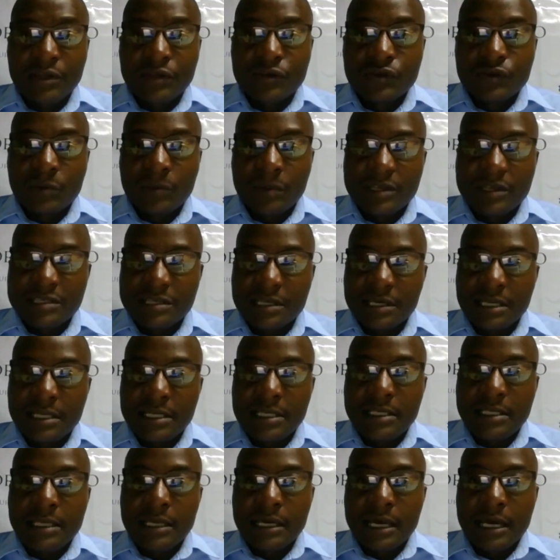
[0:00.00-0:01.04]
So
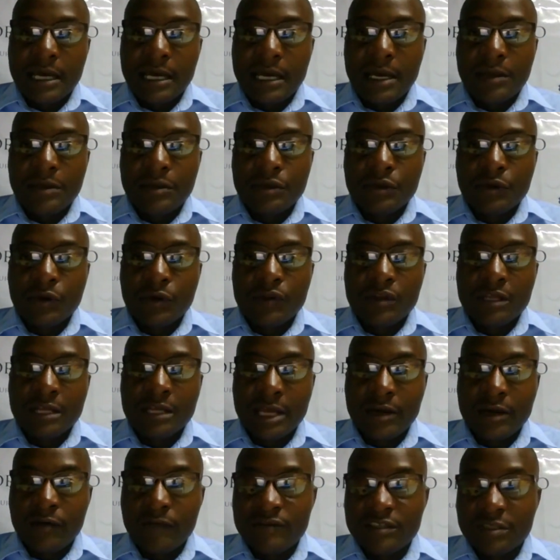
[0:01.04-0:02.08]
basically, the
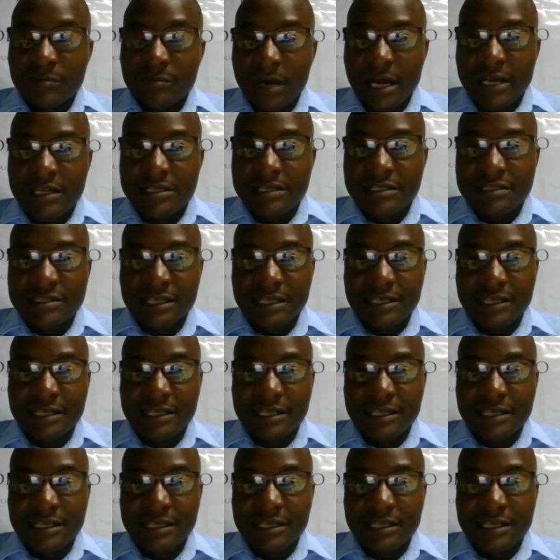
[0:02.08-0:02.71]
lack of demand